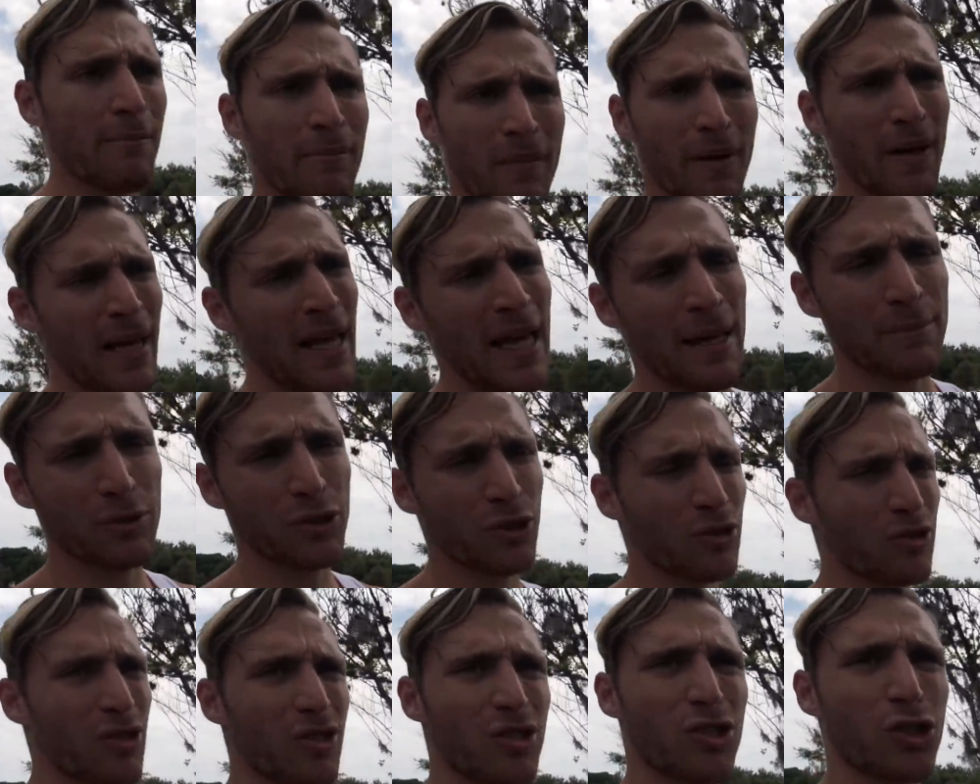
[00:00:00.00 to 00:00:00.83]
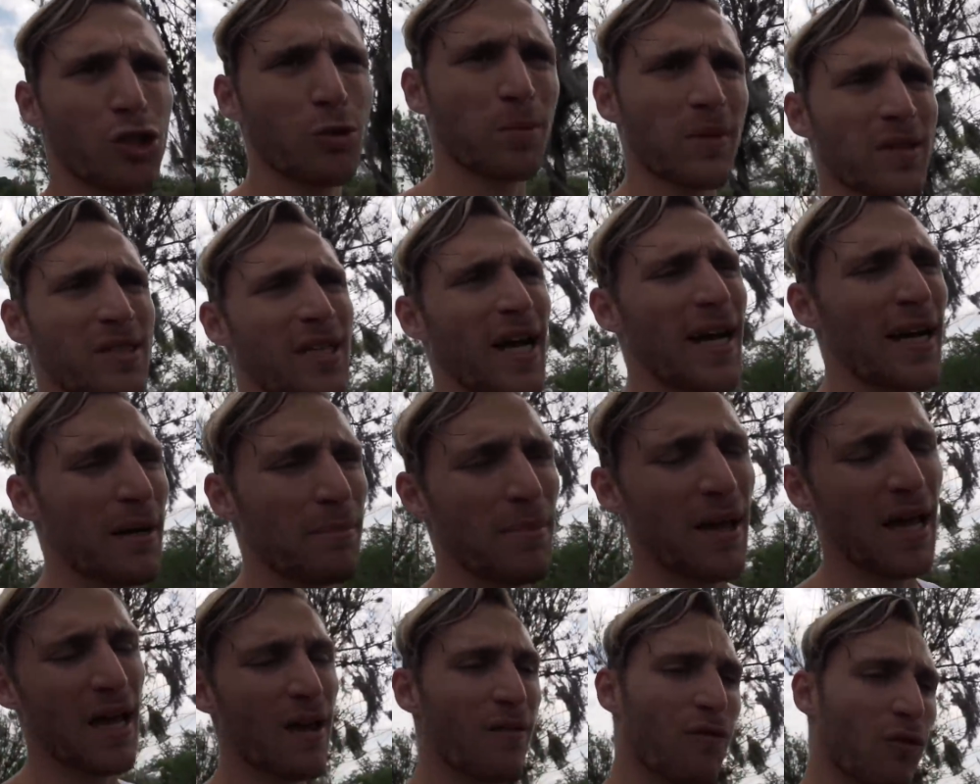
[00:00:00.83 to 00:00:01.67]
my hamstring was just super tight and
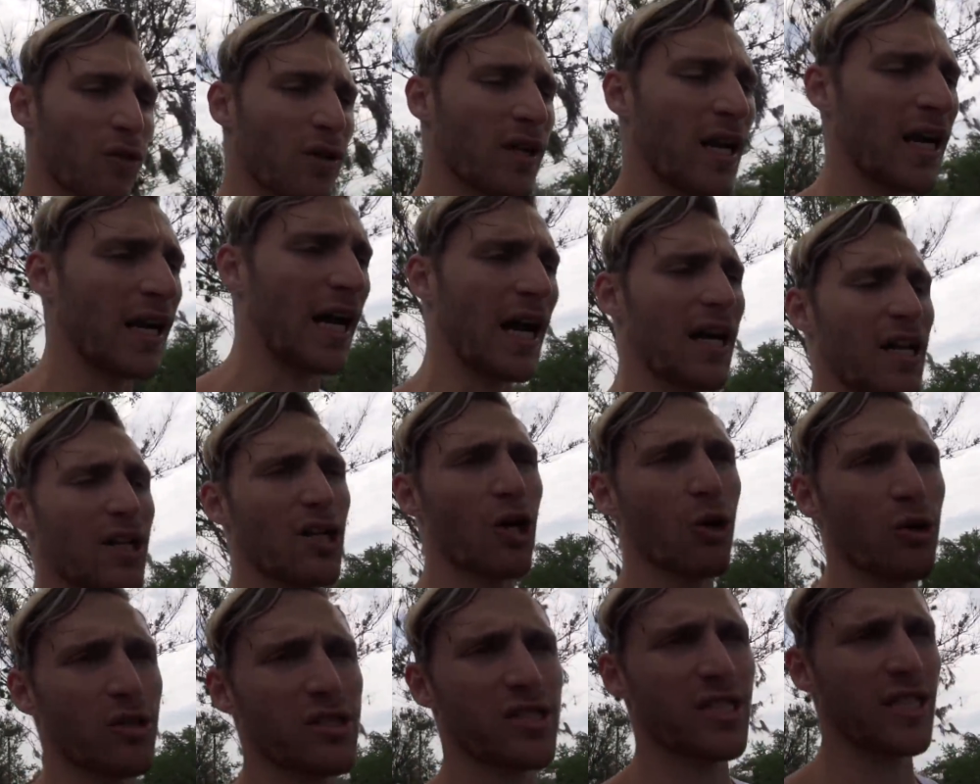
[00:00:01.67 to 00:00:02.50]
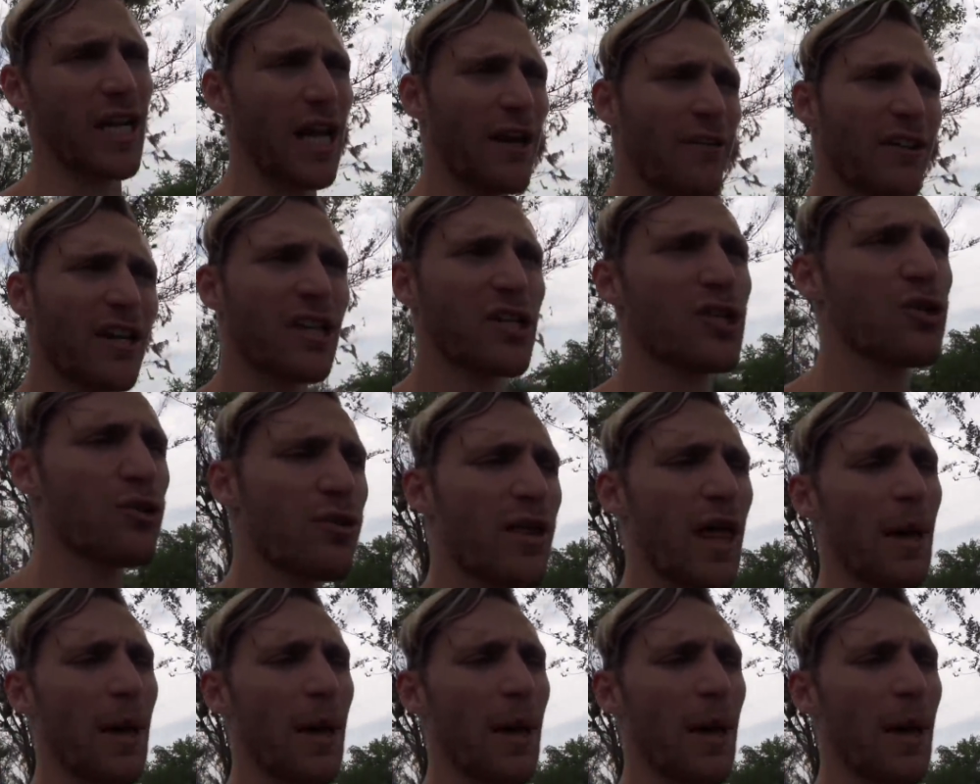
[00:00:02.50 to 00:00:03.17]
painful, and I kind of noticed it. I already knew